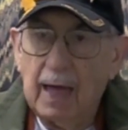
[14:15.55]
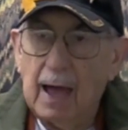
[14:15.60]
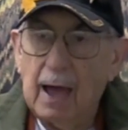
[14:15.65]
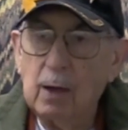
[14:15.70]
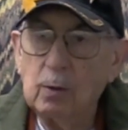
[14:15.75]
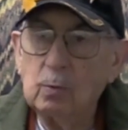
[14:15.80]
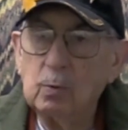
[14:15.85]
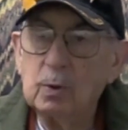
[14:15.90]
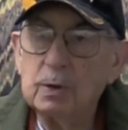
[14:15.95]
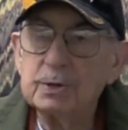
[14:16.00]

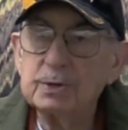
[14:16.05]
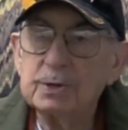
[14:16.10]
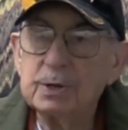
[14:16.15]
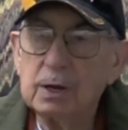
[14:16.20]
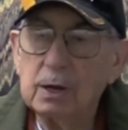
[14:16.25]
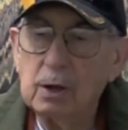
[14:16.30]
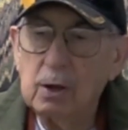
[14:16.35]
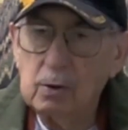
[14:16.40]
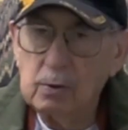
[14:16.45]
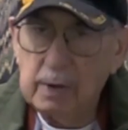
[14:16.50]
That was
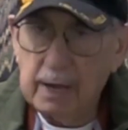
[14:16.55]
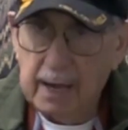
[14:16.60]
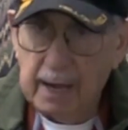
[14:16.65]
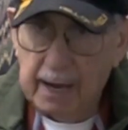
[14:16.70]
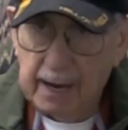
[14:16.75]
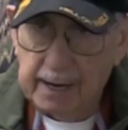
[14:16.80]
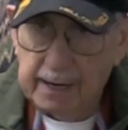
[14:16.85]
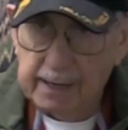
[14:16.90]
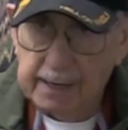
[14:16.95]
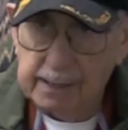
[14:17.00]

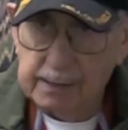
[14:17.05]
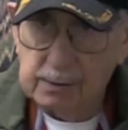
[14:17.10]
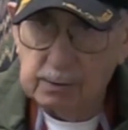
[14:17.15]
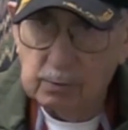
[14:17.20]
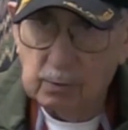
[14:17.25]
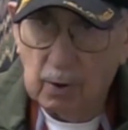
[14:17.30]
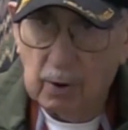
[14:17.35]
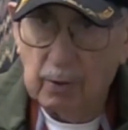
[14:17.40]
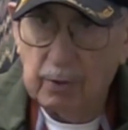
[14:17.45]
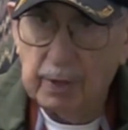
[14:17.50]
located
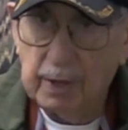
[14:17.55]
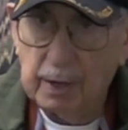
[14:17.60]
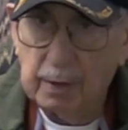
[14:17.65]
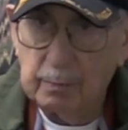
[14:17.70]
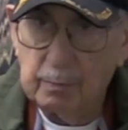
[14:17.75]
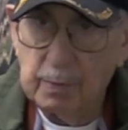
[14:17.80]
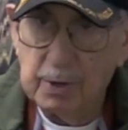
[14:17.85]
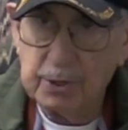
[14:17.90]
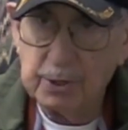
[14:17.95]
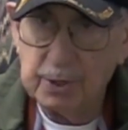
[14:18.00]
where the
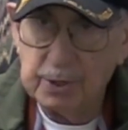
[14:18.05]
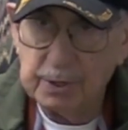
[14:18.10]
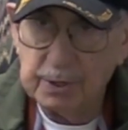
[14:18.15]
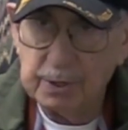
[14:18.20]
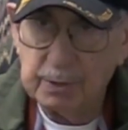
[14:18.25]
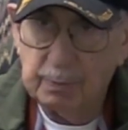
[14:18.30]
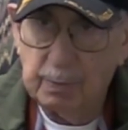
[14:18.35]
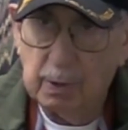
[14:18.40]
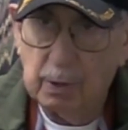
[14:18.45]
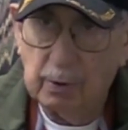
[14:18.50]

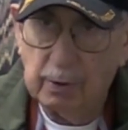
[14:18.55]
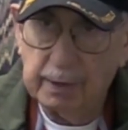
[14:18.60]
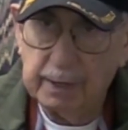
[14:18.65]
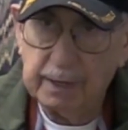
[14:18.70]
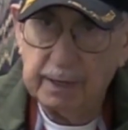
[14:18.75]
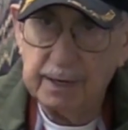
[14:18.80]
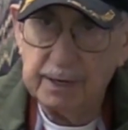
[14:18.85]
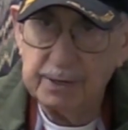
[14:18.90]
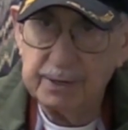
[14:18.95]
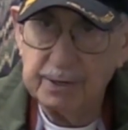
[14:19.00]
admissions
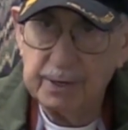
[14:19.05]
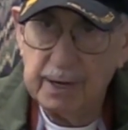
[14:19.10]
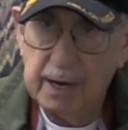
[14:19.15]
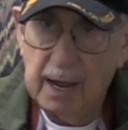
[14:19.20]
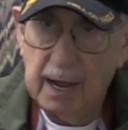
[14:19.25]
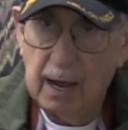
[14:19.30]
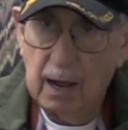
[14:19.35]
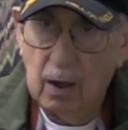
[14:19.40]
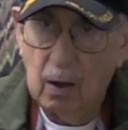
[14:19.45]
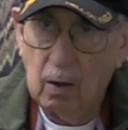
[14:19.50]
building is
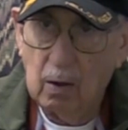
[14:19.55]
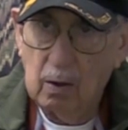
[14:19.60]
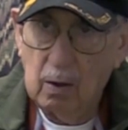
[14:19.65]
now.